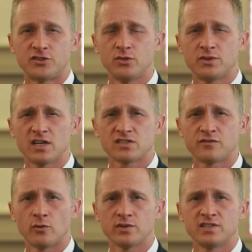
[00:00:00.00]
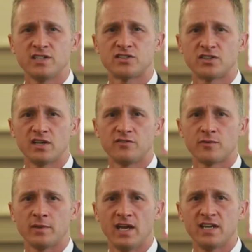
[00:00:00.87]
A 2014 study
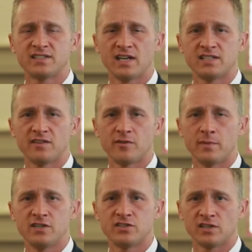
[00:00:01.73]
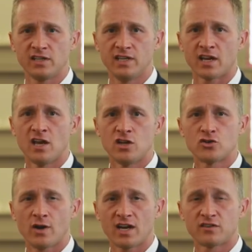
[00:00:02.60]
from the Anti Defamation League
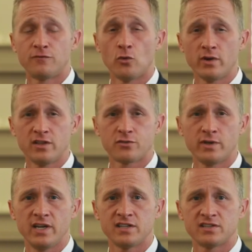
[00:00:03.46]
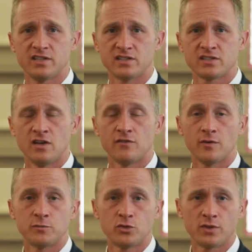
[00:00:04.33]
tracked 43 incidents
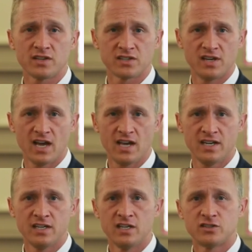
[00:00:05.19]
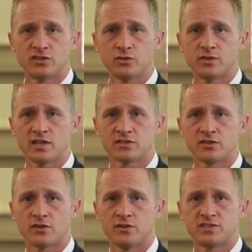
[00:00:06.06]
from 2009 to
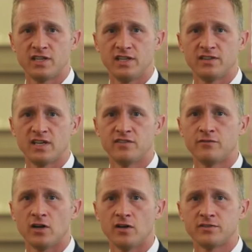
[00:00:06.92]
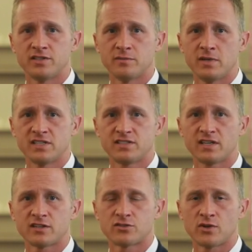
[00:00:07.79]
2013 that involved
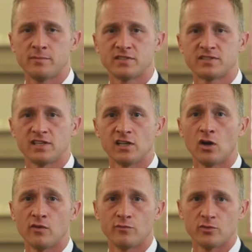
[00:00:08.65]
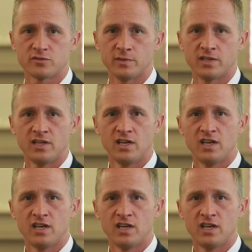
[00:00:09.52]
domestic extremists and law enforcement.